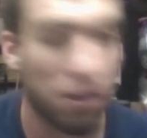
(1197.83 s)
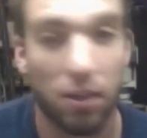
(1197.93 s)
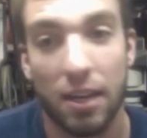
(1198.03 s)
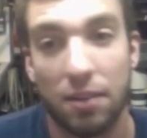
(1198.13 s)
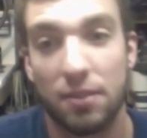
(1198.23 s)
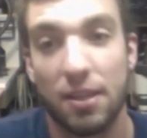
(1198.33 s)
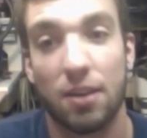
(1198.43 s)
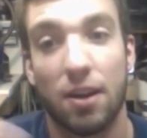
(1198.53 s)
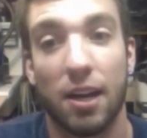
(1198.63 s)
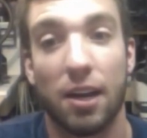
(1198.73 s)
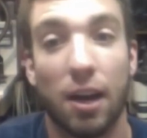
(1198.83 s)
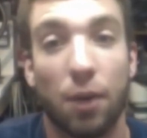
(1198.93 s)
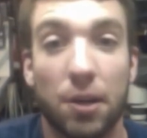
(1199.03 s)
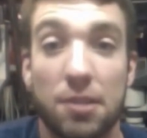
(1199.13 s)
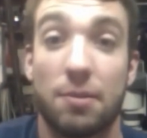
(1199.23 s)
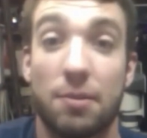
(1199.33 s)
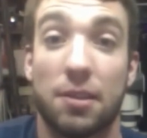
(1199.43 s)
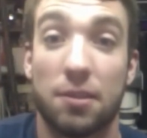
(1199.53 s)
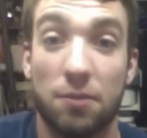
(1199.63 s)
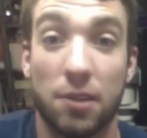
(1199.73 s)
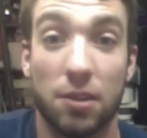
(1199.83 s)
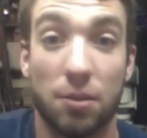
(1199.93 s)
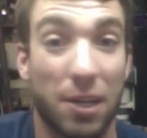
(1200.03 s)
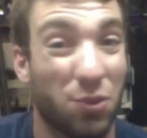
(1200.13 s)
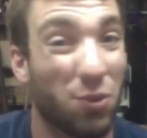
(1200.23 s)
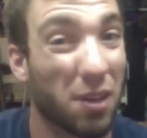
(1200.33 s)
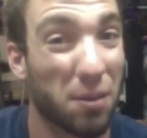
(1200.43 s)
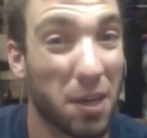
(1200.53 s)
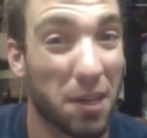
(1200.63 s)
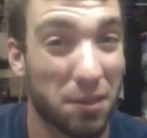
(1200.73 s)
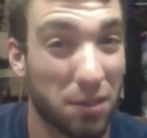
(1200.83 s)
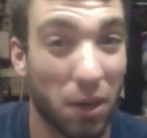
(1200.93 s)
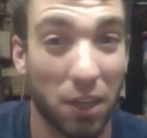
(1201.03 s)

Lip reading: that was sitting right here, and I wanted to make this video about 20 minutes, so I